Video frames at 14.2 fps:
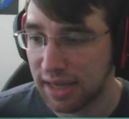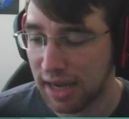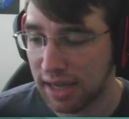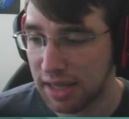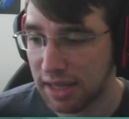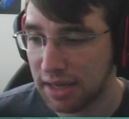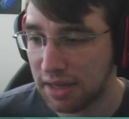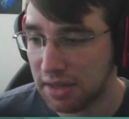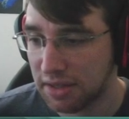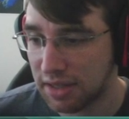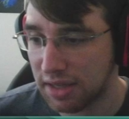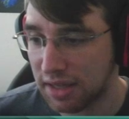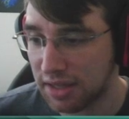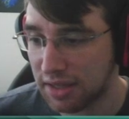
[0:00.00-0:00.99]
and then
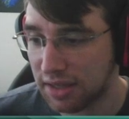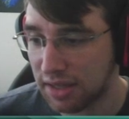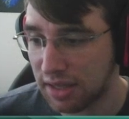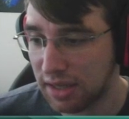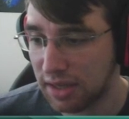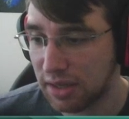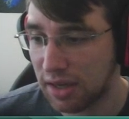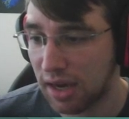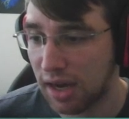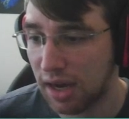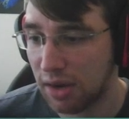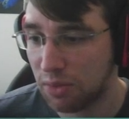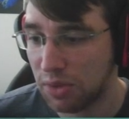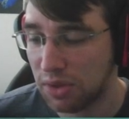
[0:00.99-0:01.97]

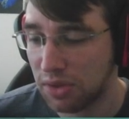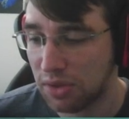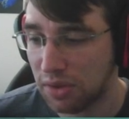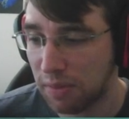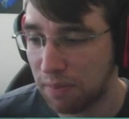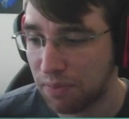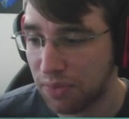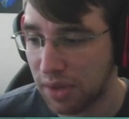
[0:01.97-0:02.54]
cEDH will